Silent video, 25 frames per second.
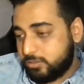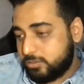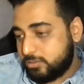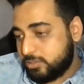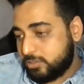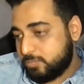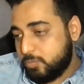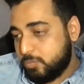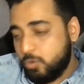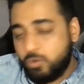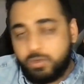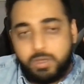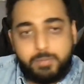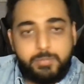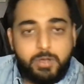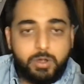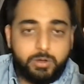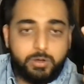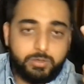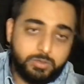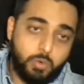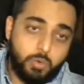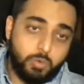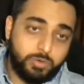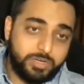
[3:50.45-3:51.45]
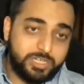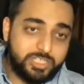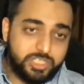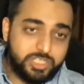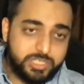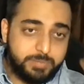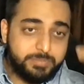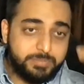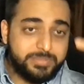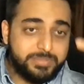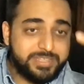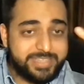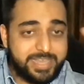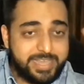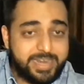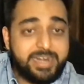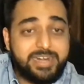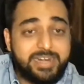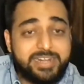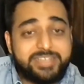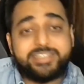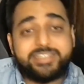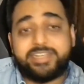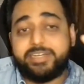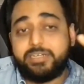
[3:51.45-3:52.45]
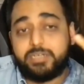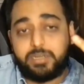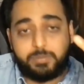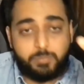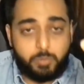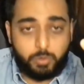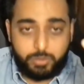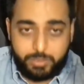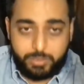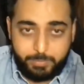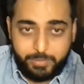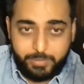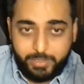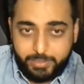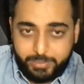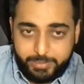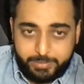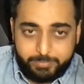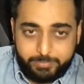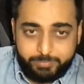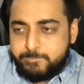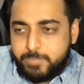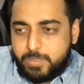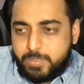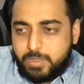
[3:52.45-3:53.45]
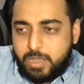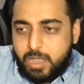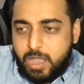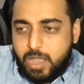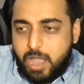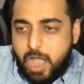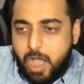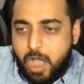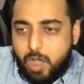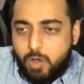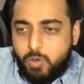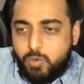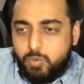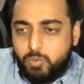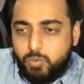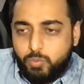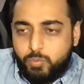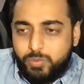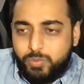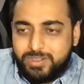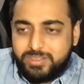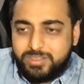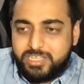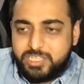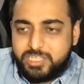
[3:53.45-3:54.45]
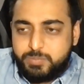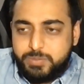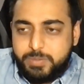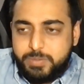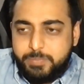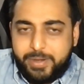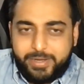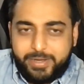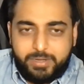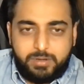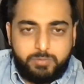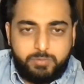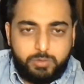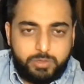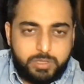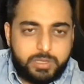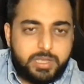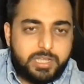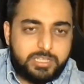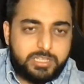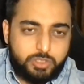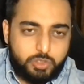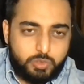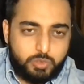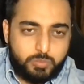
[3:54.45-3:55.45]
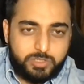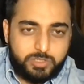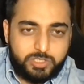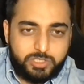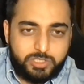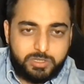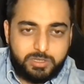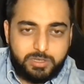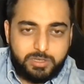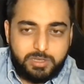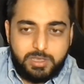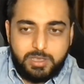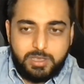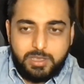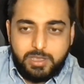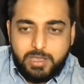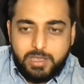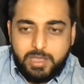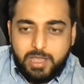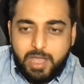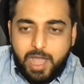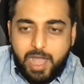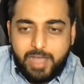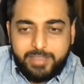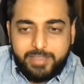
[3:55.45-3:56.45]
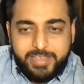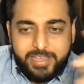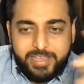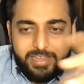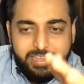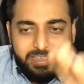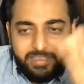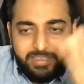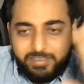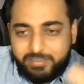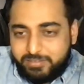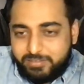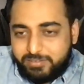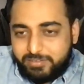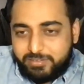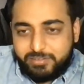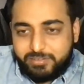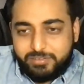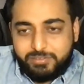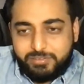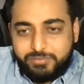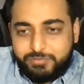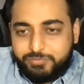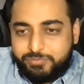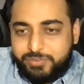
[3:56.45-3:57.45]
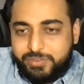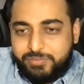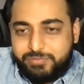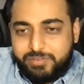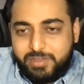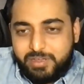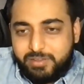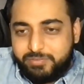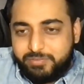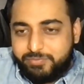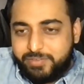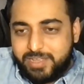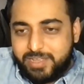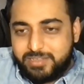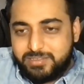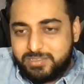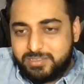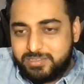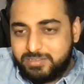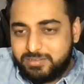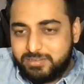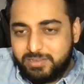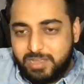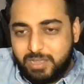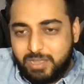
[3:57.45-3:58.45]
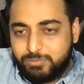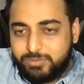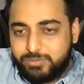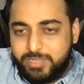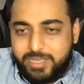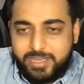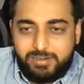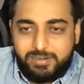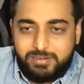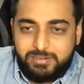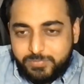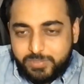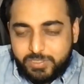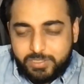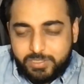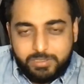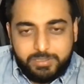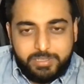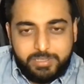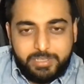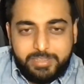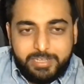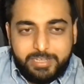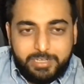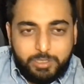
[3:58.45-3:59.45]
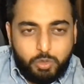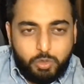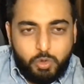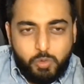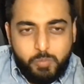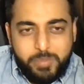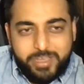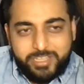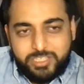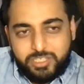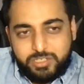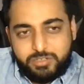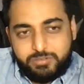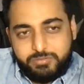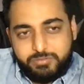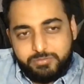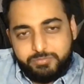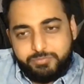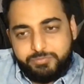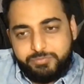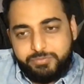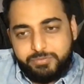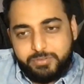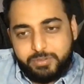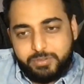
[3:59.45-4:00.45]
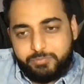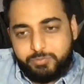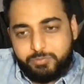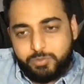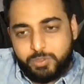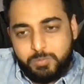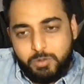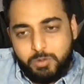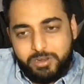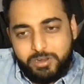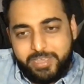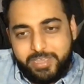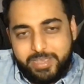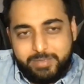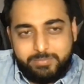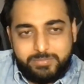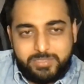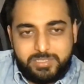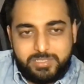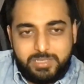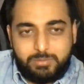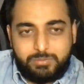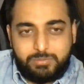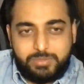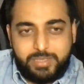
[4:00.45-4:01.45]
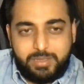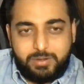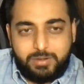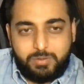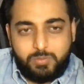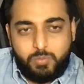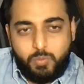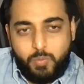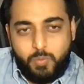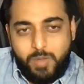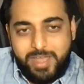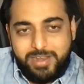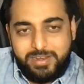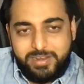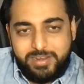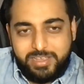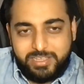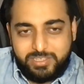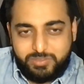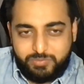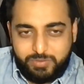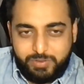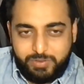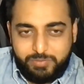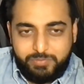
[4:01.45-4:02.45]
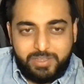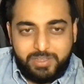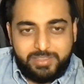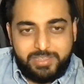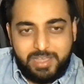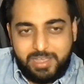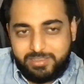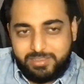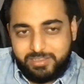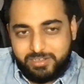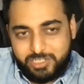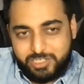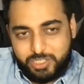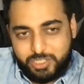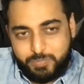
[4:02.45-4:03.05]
spoke about ownership. The second is interportability. How will this be better for the consumers? Are there any FIFA fans out there? There, there are two major football games out there. One is FIFA, the other is